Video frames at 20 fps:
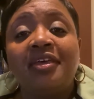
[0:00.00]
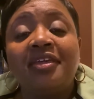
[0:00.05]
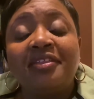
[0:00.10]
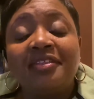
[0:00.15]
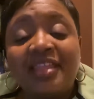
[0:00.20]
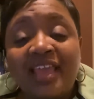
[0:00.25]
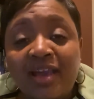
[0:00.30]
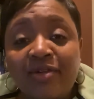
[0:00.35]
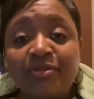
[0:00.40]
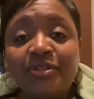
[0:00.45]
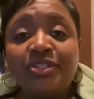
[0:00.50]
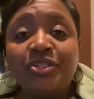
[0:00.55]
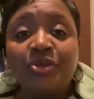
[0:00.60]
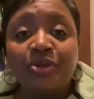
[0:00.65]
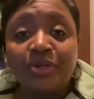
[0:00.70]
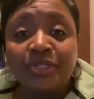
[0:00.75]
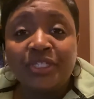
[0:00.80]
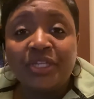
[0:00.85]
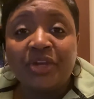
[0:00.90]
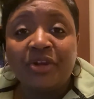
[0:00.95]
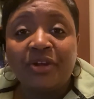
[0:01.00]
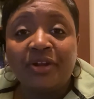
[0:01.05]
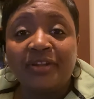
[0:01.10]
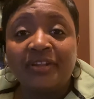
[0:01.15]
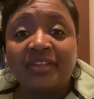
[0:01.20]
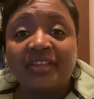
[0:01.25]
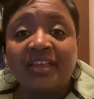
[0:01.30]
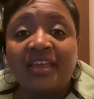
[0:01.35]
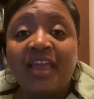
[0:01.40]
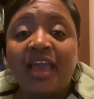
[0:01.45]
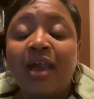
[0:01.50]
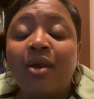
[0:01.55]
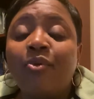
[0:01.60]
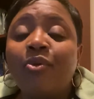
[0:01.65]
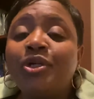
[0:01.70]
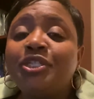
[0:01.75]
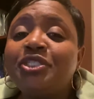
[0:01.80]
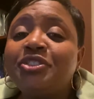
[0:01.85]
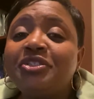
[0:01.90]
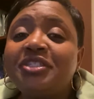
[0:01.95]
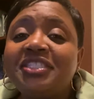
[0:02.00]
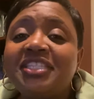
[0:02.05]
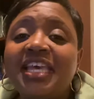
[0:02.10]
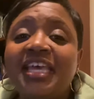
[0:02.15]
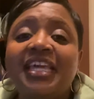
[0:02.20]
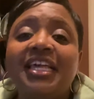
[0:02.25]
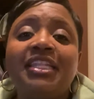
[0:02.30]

Now it's your turn. I want you to take